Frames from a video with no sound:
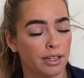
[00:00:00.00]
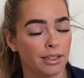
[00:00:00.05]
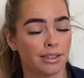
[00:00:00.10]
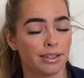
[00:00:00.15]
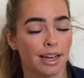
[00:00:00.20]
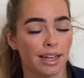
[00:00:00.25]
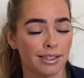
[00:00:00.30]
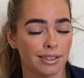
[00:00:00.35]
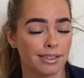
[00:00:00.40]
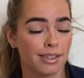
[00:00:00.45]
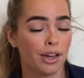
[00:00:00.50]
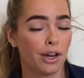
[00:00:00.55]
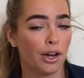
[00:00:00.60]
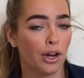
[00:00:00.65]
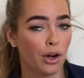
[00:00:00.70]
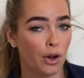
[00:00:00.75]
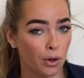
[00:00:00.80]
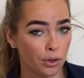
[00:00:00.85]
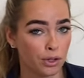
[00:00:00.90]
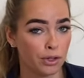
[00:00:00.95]
That is a
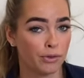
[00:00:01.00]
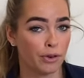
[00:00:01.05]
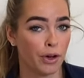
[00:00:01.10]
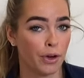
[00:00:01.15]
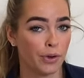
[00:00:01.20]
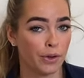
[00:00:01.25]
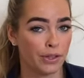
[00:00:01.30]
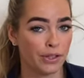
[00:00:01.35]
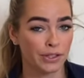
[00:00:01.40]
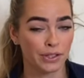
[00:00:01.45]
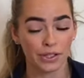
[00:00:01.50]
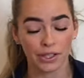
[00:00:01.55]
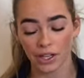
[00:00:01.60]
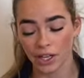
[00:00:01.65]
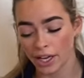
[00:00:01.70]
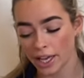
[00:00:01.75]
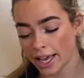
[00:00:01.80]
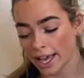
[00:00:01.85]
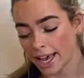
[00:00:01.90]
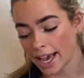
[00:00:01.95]
lot of owners.
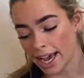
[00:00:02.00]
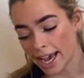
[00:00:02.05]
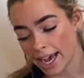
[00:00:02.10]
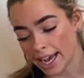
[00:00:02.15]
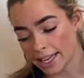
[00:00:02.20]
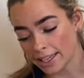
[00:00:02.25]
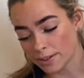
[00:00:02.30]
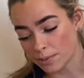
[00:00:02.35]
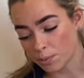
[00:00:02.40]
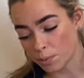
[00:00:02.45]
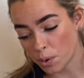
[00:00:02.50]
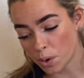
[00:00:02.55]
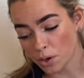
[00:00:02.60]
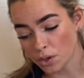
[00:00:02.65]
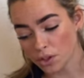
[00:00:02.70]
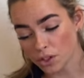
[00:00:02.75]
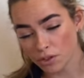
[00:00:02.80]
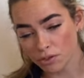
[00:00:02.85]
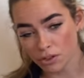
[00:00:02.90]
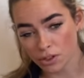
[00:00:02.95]
And
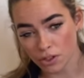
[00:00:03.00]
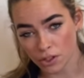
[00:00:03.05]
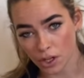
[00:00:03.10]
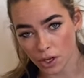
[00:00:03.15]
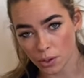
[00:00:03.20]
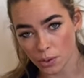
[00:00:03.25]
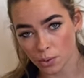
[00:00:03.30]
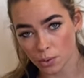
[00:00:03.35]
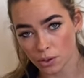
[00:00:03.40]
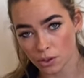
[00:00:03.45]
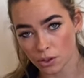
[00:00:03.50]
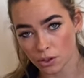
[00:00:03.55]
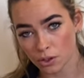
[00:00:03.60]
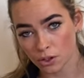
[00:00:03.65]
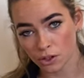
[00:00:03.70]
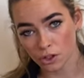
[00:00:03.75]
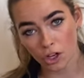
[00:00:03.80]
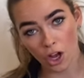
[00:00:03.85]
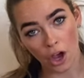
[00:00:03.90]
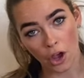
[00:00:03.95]
what the results
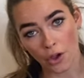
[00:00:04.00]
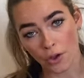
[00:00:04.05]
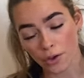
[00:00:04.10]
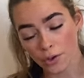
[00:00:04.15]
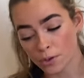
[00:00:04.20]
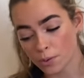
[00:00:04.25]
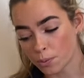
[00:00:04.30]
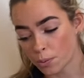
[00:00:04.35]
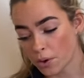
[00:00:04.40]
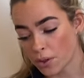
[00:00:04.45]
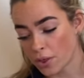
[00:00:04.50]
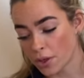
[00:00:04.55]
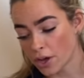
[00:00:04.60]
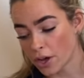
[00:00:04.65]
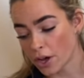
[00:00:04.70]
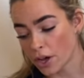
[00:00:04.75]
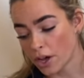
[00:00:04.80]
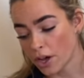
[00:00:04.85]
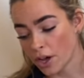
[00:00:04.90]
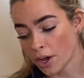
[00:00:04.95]
showed were
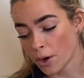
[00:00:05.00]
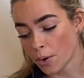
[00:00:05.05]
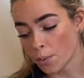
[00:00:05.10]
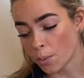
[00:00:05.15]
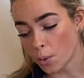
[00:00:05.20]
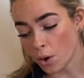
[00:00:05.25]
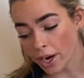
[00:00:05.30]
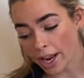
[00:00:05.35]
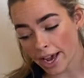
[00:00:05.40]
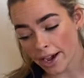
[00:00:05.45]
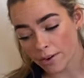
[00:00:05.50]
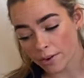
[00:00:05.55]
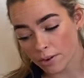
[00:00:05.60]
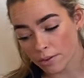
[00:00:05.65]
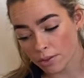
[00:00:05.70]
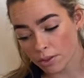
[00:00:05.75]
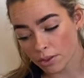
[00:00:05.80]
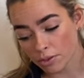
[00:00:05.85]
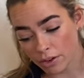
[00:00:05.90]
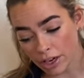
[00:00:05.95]
that 1 out
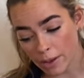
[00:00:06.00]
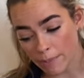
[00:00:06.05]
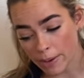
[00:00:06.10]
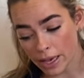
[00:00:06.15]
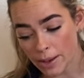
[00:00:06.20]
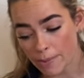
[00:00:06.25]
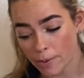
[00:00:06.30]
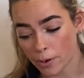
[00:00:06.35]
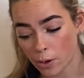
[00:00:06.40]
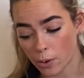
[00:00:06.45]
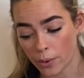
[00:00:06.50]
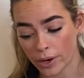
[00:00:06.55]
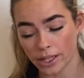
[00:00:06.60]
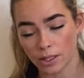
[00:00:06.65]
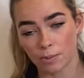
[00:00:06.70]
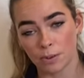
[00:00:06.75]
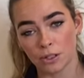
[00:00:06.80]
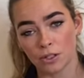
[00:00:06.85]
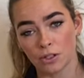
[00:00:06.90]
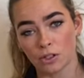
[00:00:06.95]
of 3 people
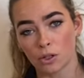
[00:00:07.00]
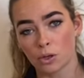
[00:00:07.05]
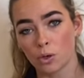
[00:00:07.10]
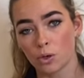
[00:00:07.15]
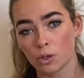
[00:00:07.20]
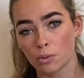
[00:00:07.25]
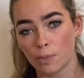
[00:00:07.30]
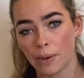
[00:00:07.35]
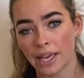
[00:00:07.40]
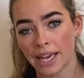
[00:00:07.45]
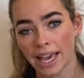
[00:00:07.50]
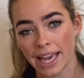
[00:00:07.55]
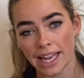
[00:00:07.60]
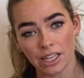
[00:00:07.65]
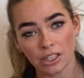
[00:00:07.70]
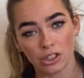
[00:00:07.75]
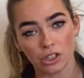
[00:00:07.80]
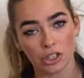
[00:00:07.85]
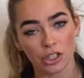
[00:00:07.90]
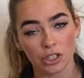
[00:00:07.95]
experienced a horse being
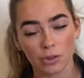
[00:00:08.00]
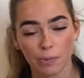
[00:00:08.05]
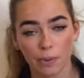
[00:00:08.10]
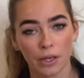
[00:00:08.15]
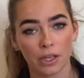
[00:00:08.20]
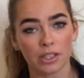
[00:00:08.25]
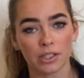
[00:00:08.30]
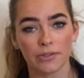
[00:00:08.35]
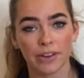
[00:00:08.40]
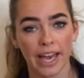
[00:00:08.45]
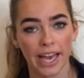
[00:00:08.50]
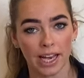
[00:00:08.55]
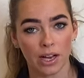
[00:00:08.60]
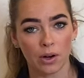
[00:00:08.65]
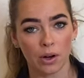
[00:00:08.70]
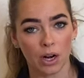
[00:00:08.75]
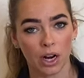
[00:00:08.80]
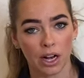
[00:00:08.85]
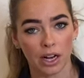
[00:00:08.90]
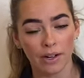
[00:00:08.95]
injured because of a head
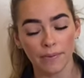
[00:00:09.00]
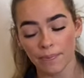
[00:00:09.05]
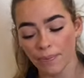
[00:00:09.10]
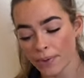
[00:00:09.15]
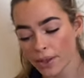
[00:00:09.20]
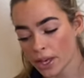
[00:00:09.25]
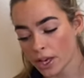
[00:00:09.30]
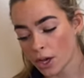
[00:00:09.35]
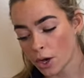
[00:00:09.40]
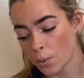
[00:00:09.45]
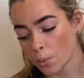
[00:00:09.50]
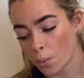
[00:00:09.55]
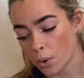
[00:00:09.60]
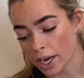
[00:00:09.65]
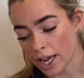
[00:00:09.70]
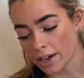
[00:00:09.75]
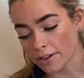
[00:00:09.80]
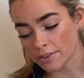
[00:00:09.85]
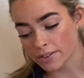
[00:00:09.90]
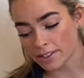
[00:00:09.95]
collar. 1
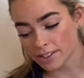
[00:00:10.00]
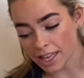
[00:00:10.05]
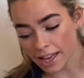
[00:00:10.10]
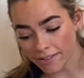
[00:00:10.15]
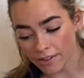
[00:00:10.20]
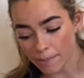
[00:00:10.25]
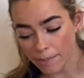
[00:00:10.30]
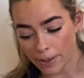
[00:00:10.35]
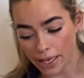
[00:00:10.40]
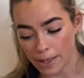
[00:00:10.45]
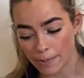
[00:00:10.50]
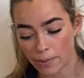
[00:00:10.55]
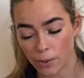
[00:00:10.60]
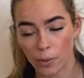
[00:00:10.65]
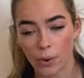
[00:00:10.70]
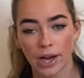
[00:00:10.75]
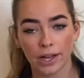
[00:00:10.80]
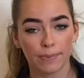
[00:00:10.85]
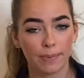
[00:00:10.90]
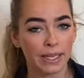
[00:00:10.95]
out of 7 people
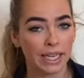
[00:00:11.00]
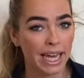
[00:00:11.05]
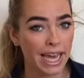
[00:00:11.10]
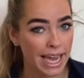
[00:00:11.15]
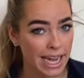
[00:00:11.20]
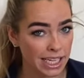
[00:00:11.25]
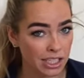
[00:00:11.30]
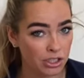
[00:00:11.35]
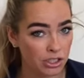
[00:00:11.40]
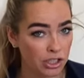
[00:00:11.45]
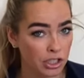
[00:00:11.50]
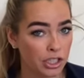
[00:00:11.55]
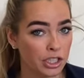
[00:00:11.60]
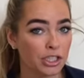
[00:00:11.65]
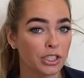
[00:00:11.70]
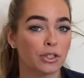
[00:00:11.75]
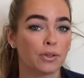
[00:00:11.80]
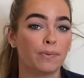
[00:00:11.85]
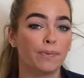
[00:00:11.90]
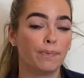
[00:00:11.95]
had been
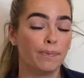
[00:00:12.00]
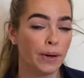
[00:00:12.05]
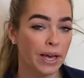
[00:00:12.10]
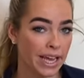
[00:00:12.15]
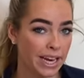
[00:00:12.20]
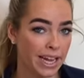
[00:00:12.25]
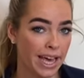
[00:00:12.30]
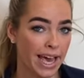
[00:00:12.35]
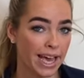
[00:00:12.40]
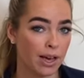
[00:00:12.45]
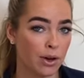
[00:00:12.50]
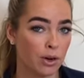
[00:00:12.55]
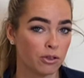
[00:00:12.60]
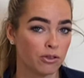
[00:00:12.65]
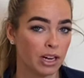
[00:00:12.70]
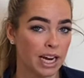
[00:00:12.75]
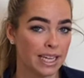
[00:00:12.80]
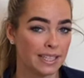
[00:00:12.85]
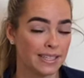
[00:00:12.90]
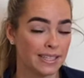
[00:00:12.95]
injured in a head collar
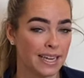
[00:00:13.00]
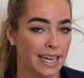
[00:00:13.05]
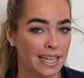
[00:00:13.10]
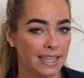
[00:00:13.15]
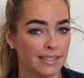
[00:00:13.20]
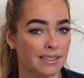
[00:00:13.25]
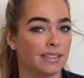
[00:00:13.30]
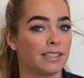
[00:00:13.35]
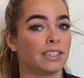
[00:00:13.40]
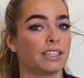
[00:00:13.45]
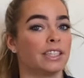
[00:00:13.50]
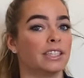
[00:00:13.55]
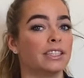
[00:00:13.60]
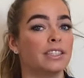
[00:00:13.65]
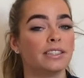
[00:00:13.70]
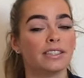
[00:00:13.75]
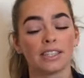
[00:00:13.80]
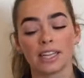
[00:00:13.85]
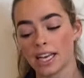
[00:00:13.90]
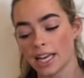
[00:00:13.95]
related
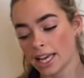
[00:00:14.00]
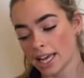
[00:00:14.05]
incident.